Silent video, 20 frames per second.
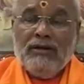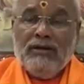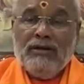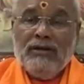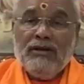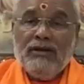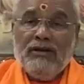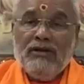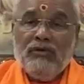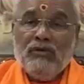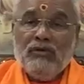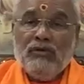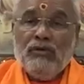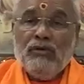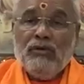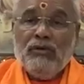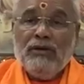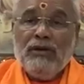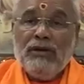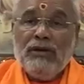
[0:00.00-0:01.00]
they
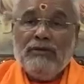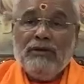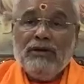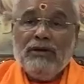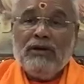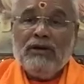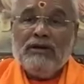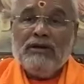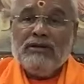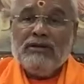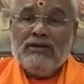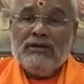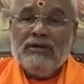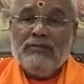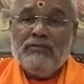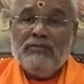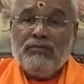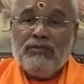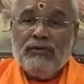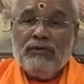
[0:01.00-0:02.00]
don't have a
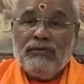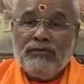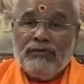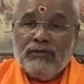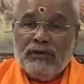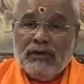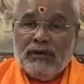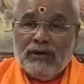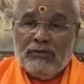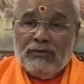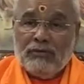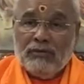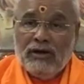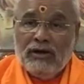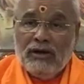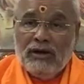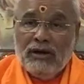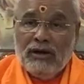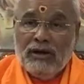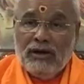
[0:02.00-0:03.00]
concept of
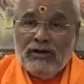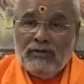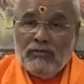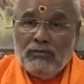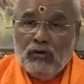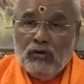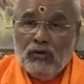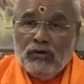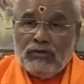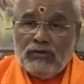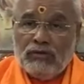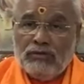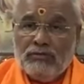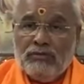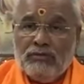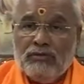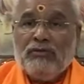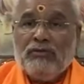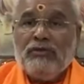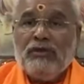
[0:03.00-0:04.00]
dharma and moksha
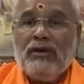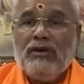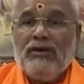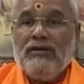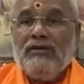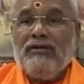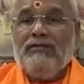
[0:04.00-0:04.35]
purusha.